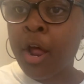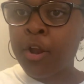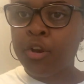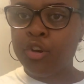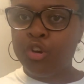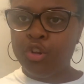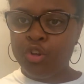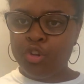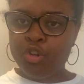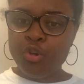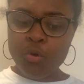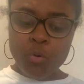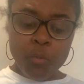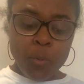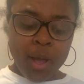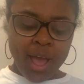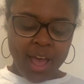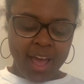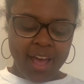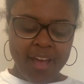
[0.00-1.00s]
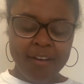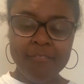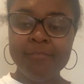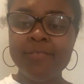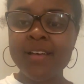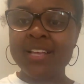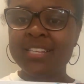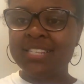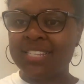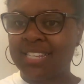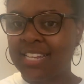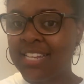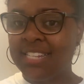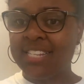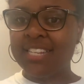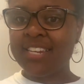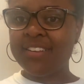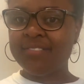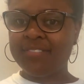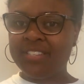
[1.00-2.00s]
Do you have
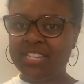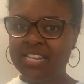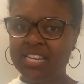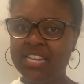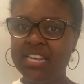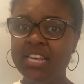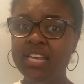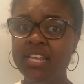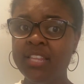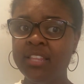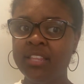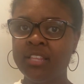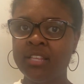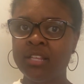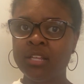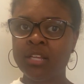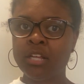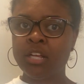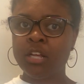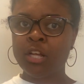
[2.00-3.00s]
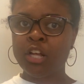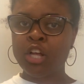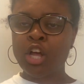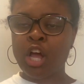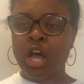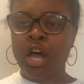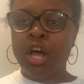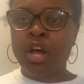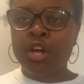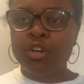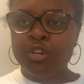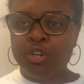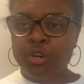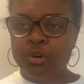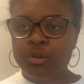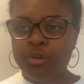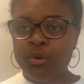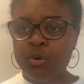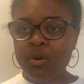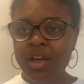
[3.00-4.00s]
sensitive teeth? Do
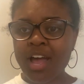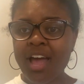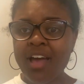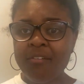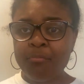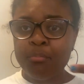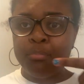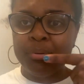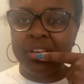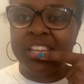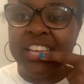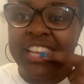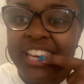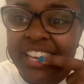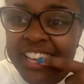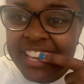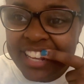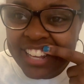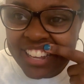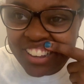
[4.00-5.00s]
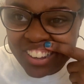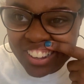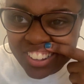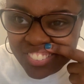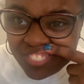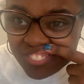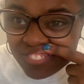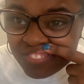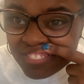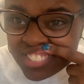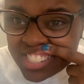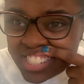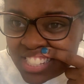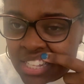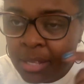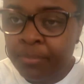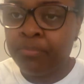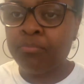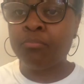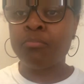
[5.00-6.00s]
you have bleeding gums?
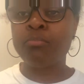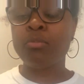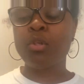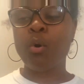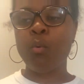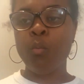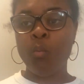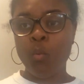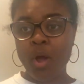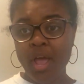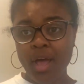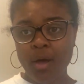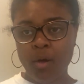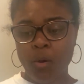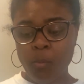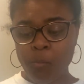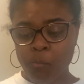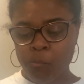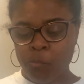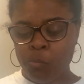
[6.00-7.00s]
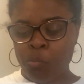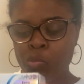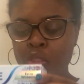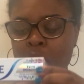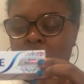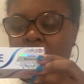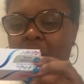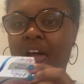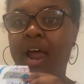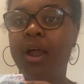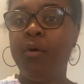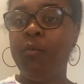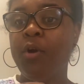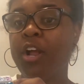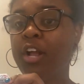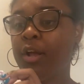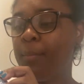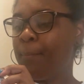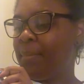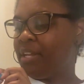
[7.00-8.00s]
Well, I
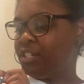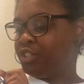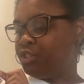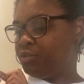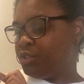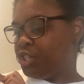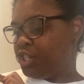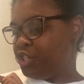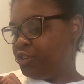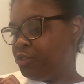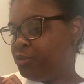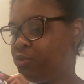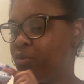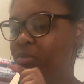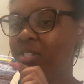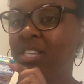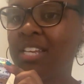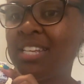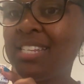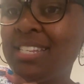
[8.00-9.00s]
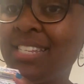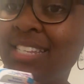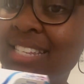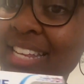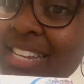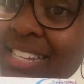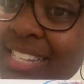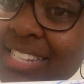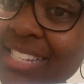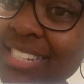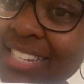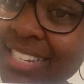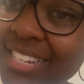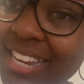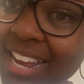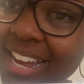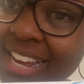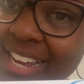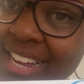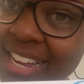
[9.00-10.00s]
recommend you to use
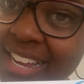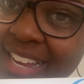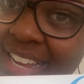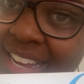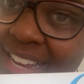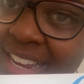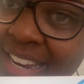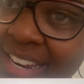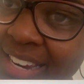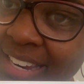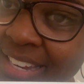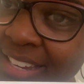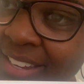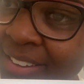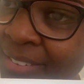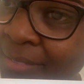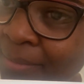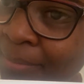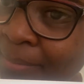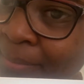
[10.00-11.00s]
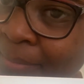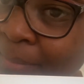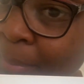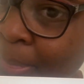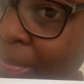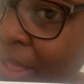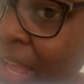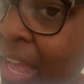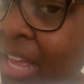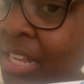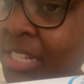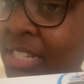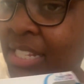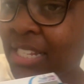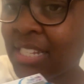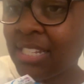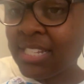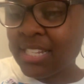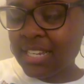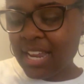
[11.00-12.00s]
Sensodyne.
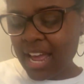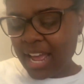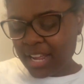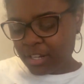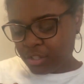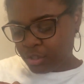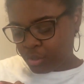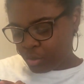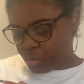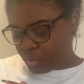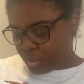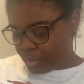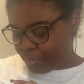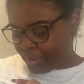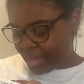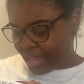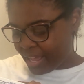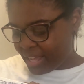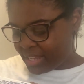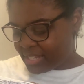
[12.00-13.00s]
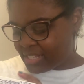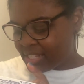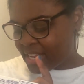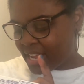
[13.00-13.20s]
Sensodyne toothpaste,